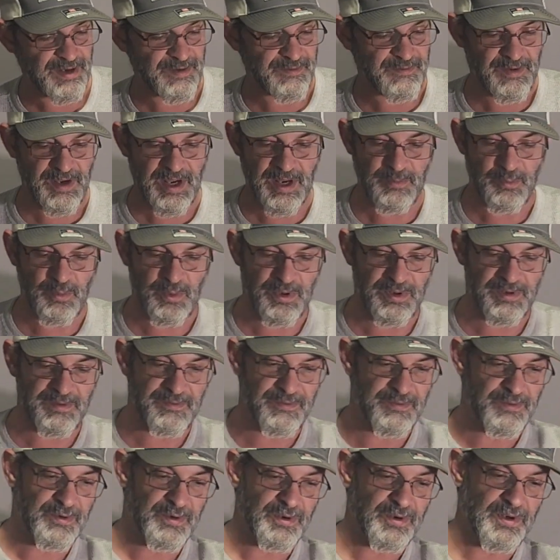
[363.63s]
to find one
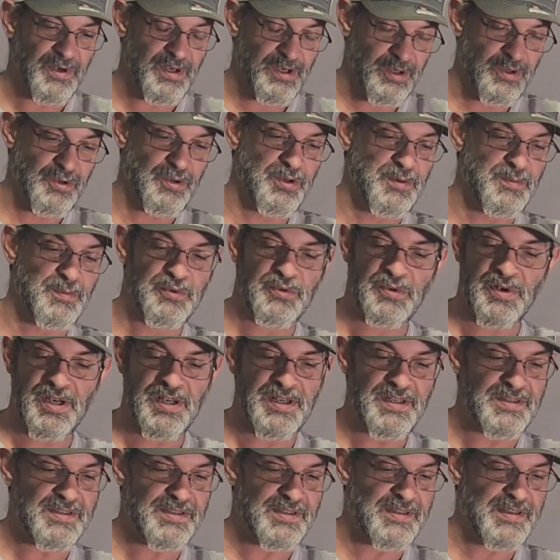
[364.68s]
for a good
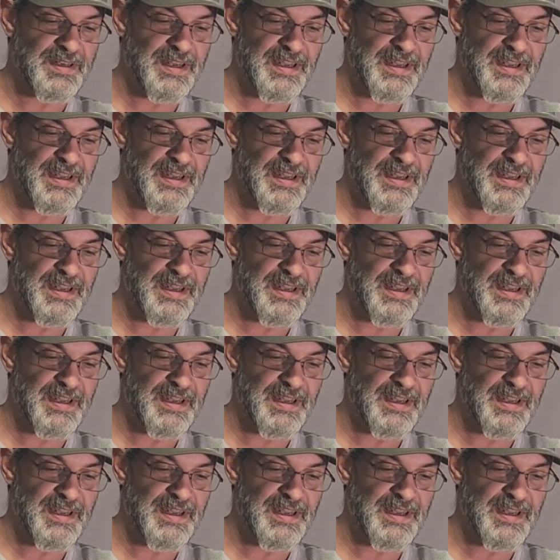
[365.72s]
price,